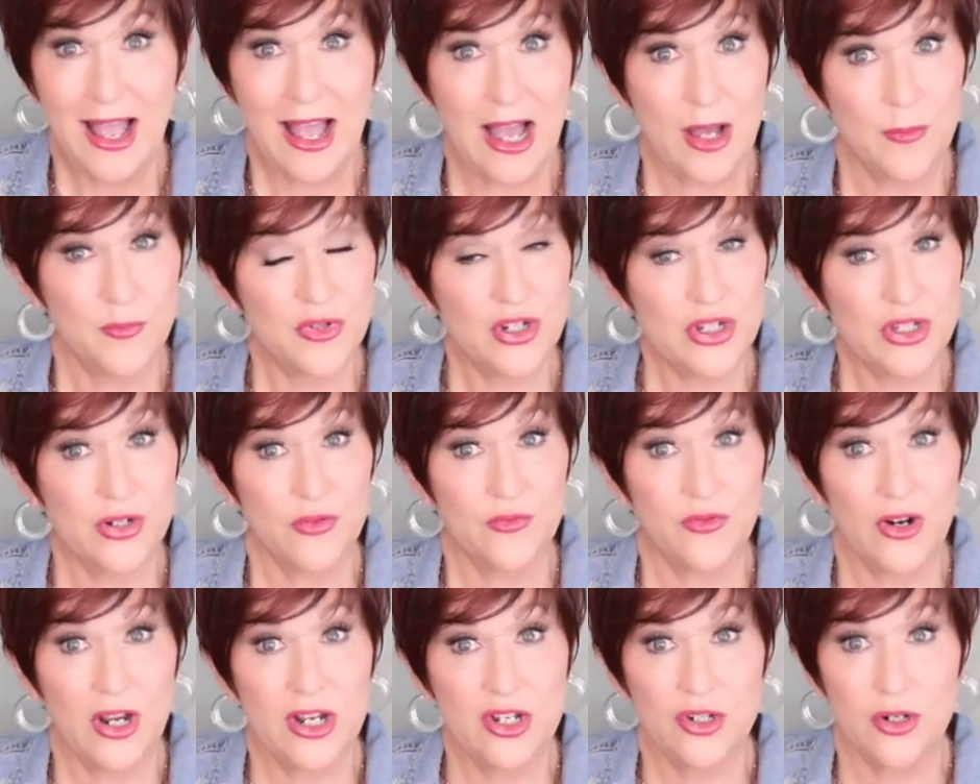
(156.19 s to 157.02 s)
I'm just
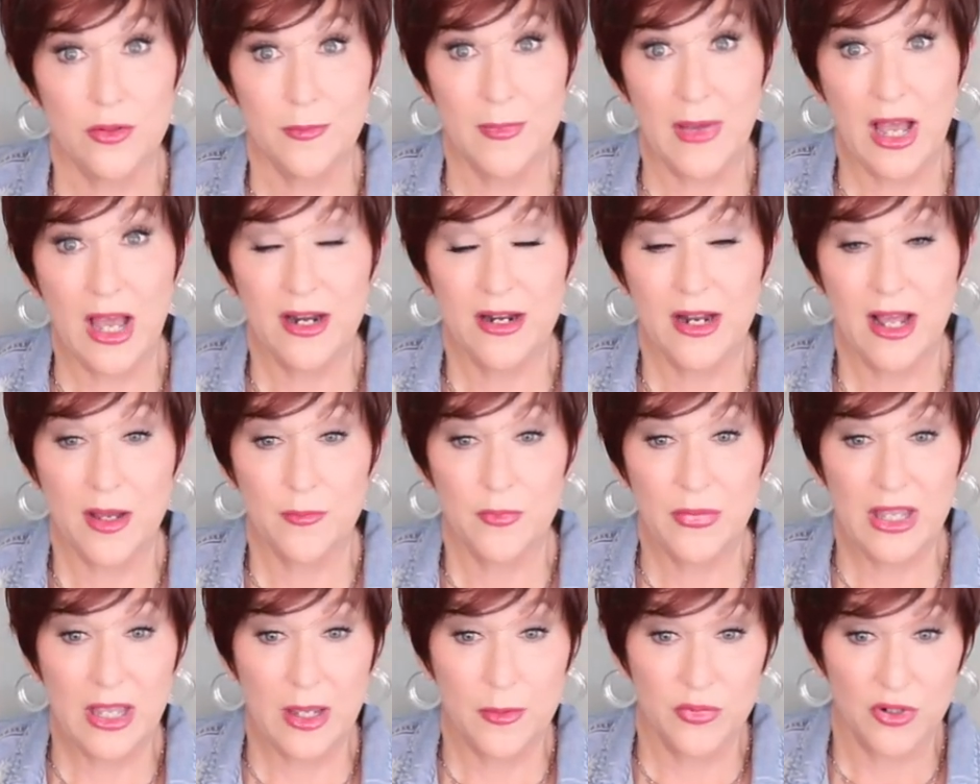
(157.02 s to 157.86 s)
afraid you might
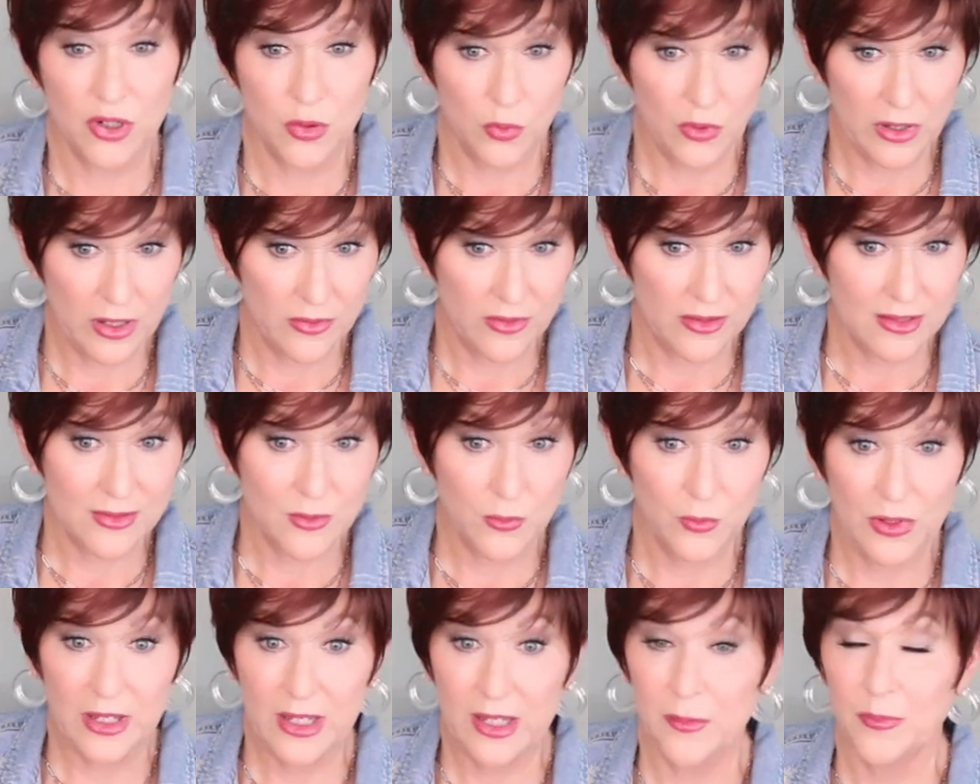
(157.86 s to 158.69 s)
not be able to wear
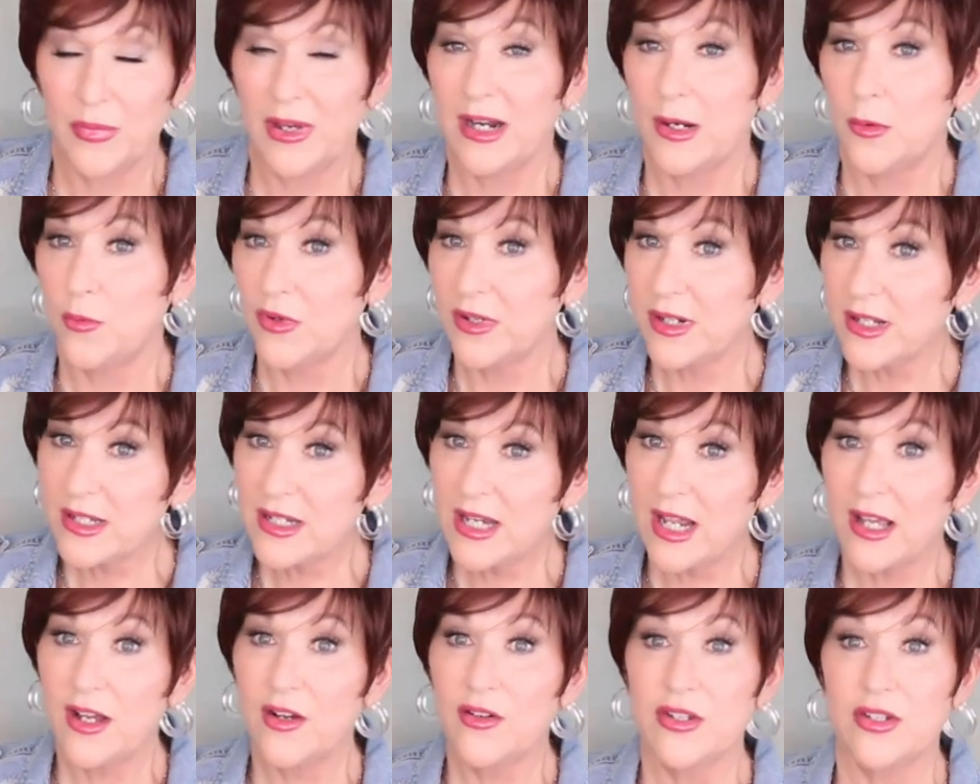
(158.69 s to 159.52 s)
this wig. But I want to
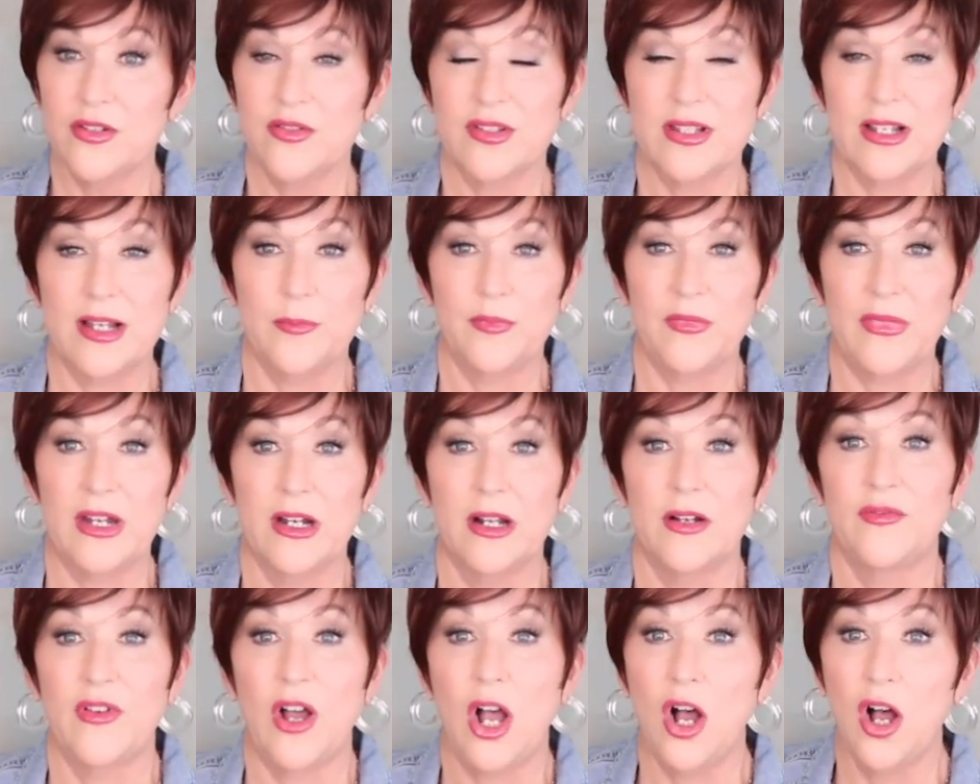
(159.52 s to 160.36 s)
tell you
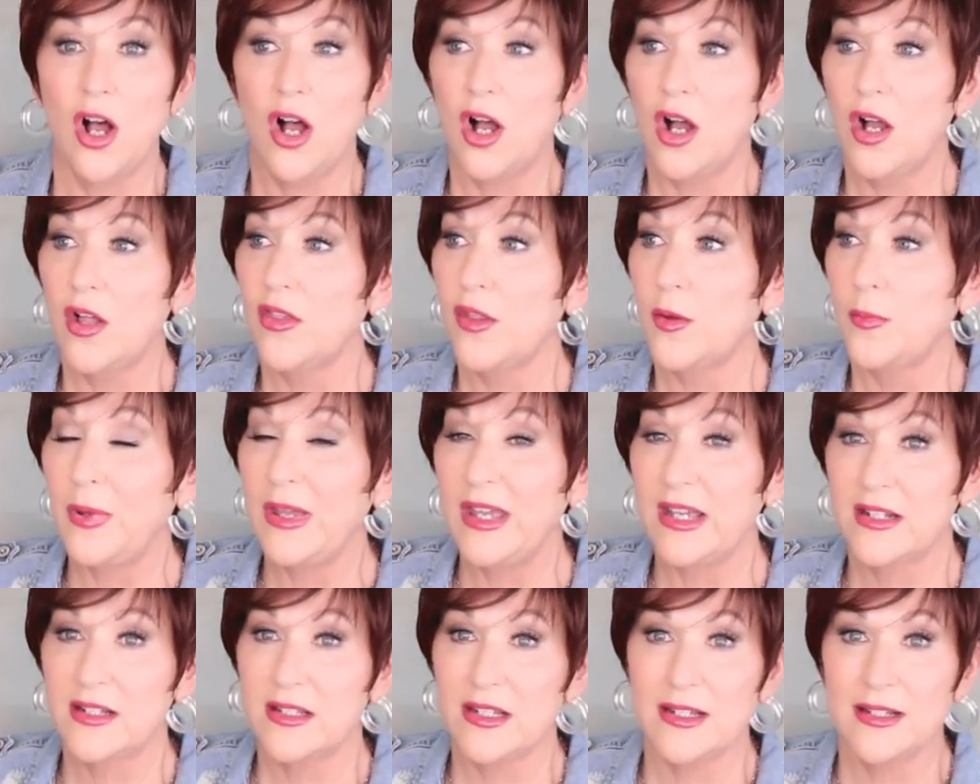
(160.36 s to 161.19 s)
something. Of all the
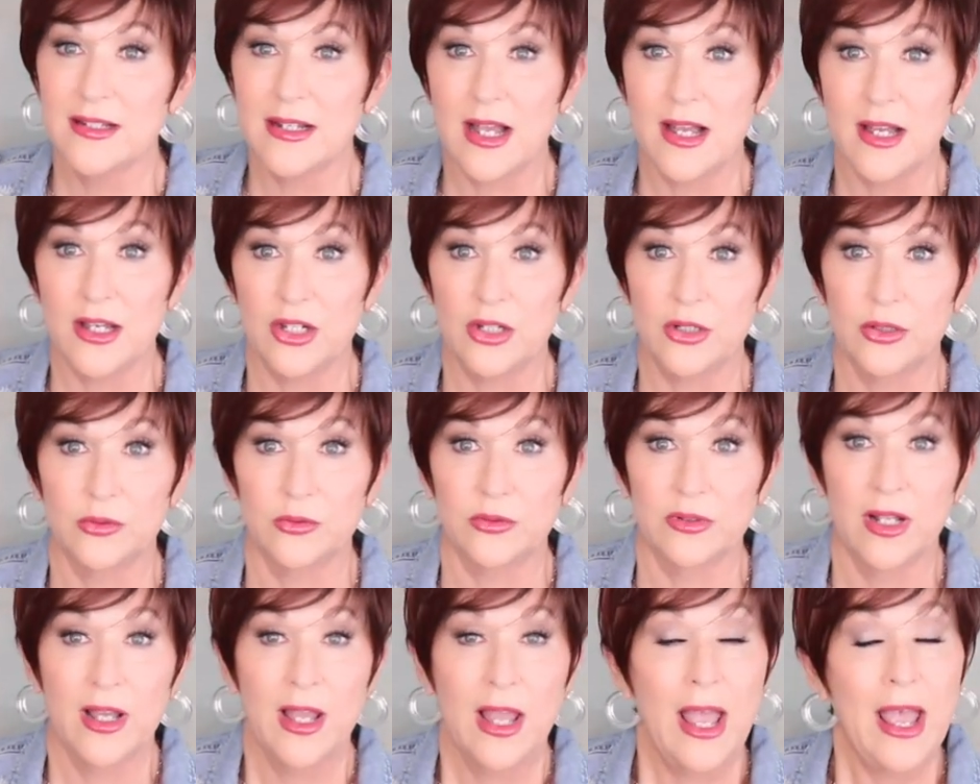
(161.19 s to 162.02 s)
pixies I
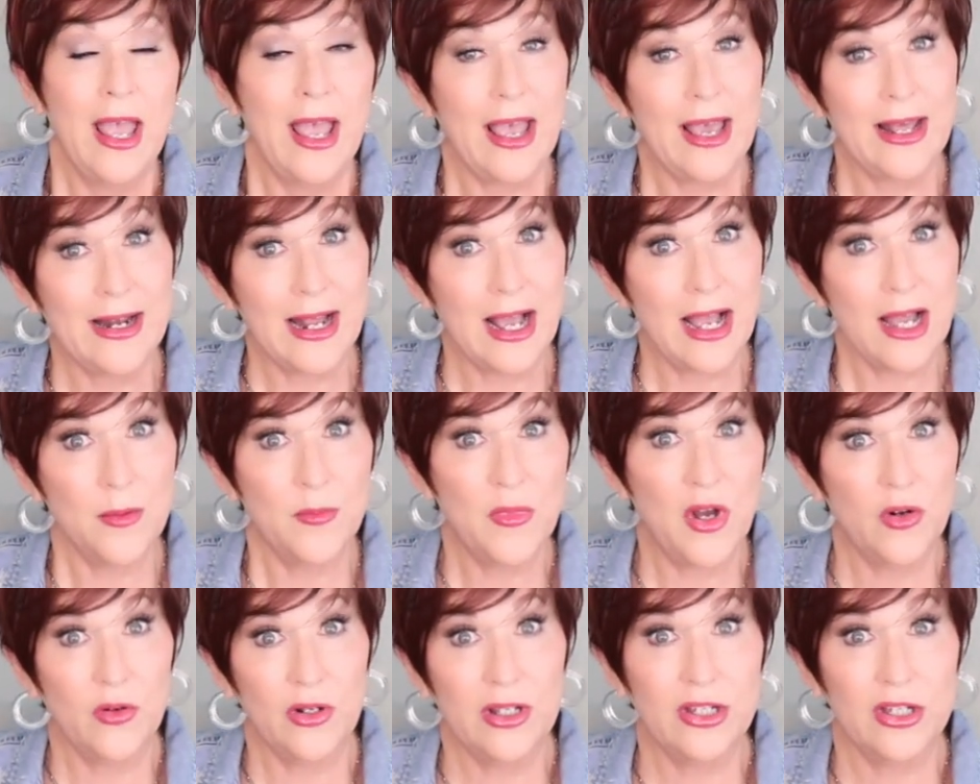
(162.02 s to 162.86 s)
own, and
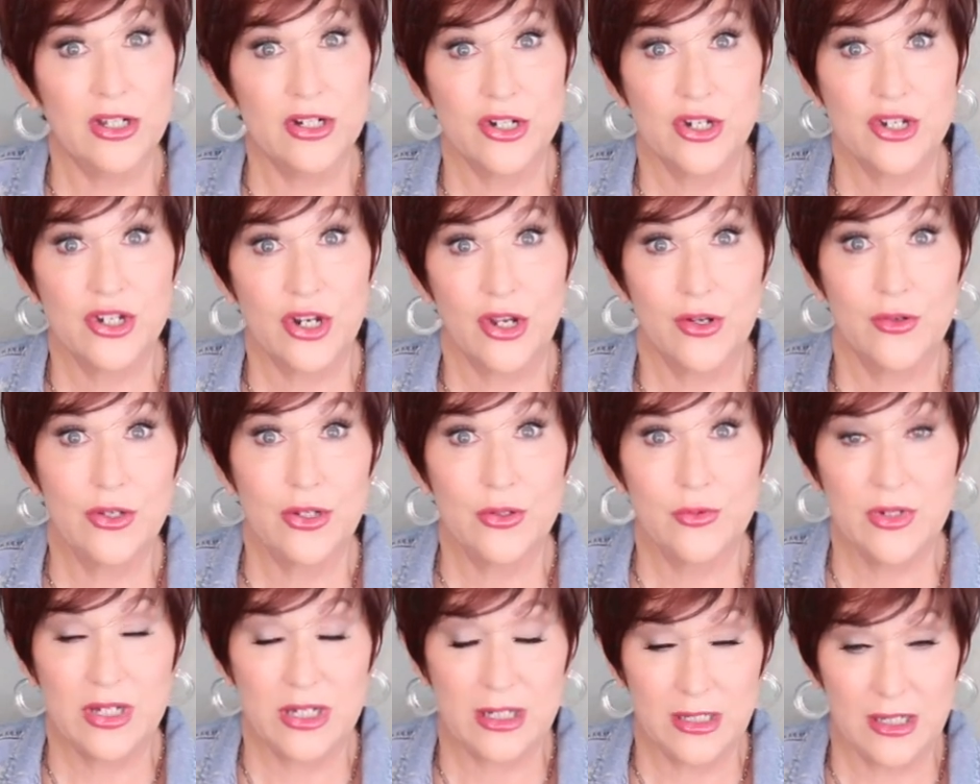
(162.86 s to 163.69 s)
I'm only going to show
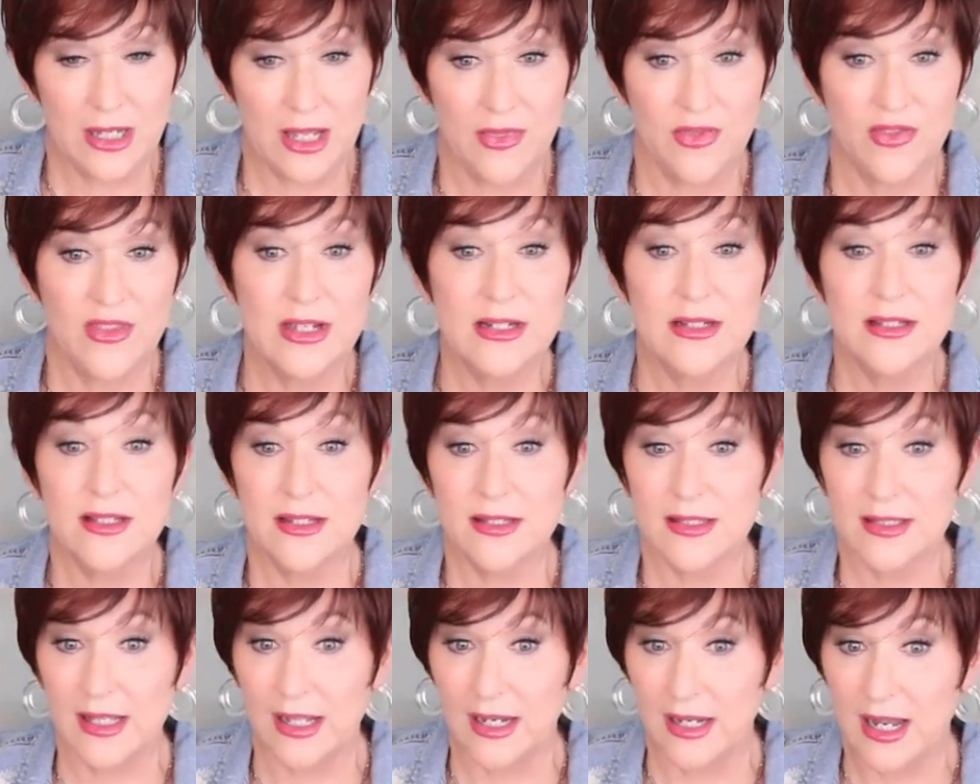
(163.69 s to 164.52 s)
you 10, this
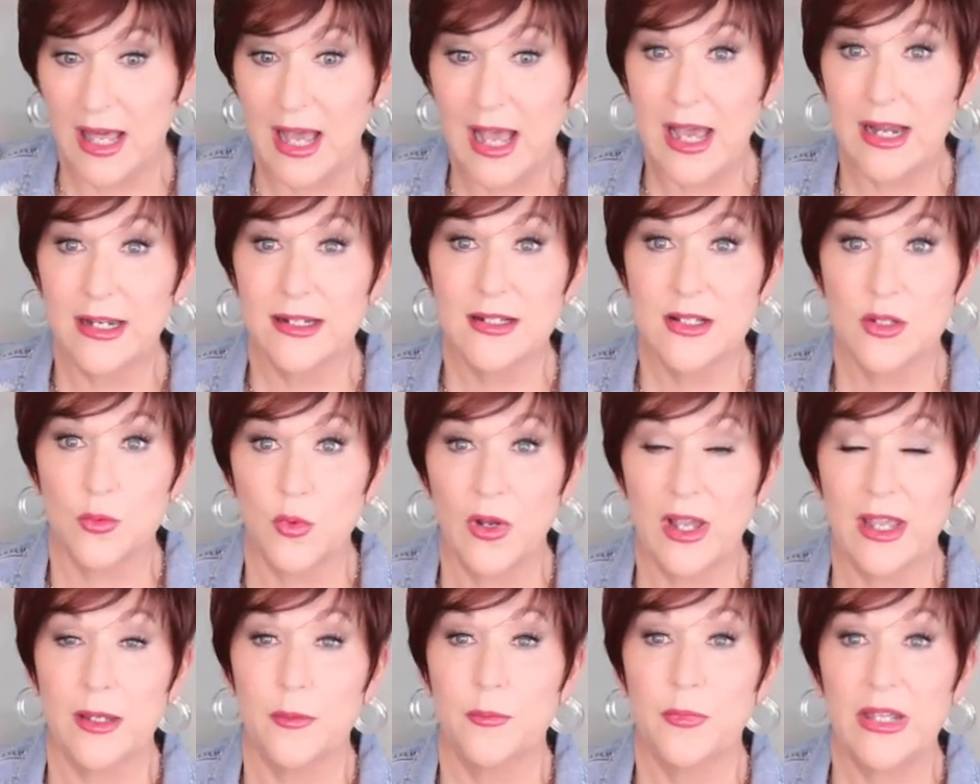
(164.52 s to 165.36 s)
is the lightest
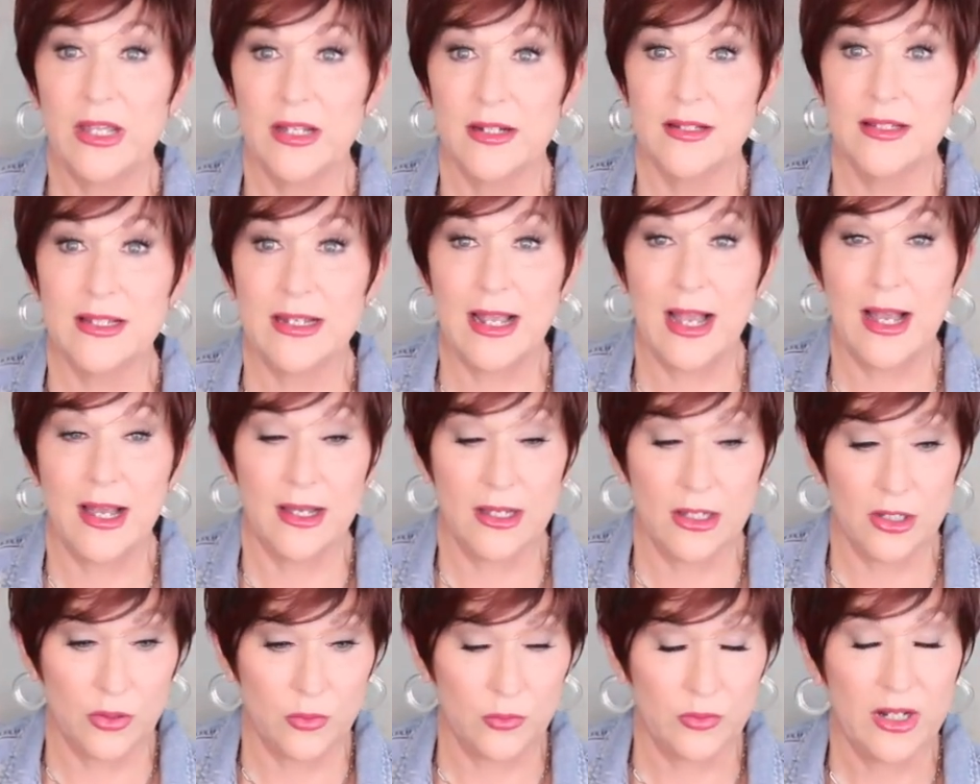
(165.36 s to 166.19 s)
weight pixie
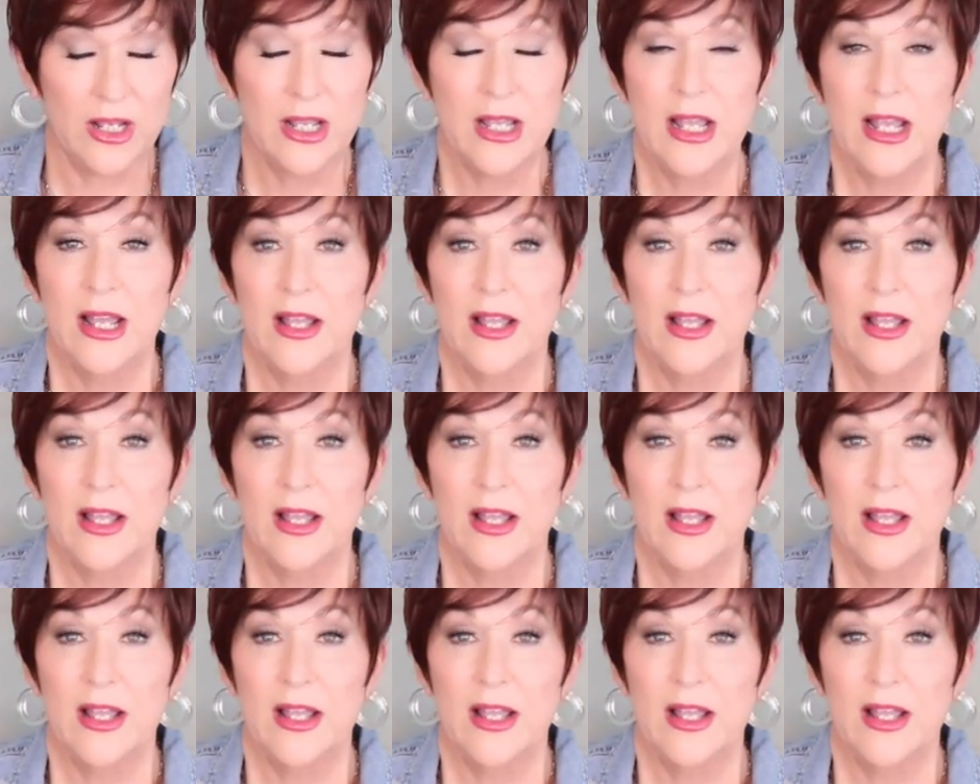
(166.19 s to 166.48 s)
I own.